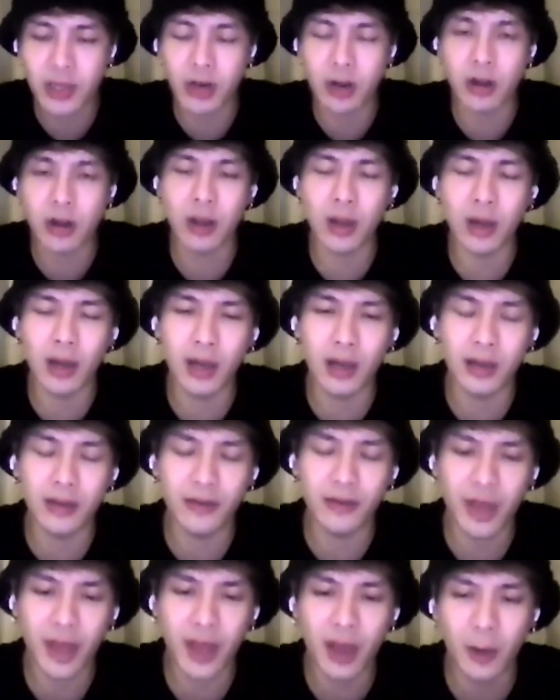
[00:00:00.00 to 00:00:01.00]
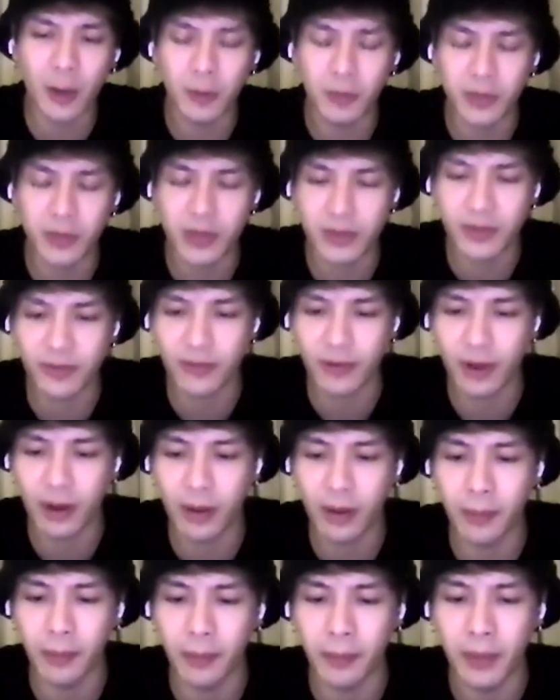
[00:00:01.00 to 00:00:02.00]
there are a lot of helps
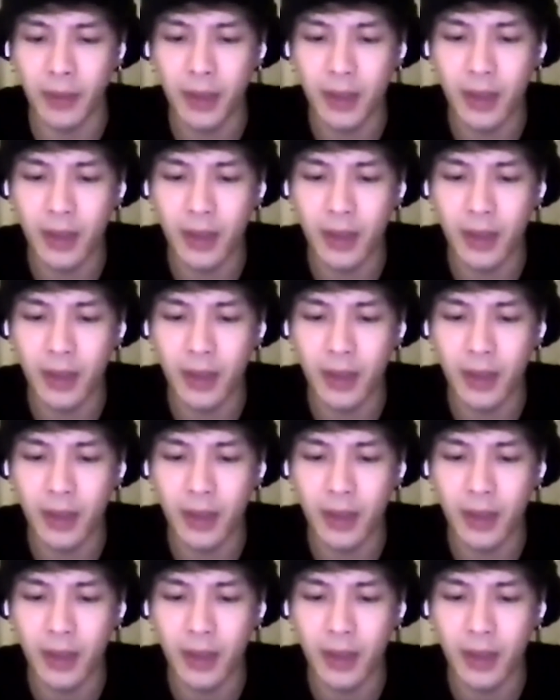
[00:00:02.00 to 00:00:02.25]
from,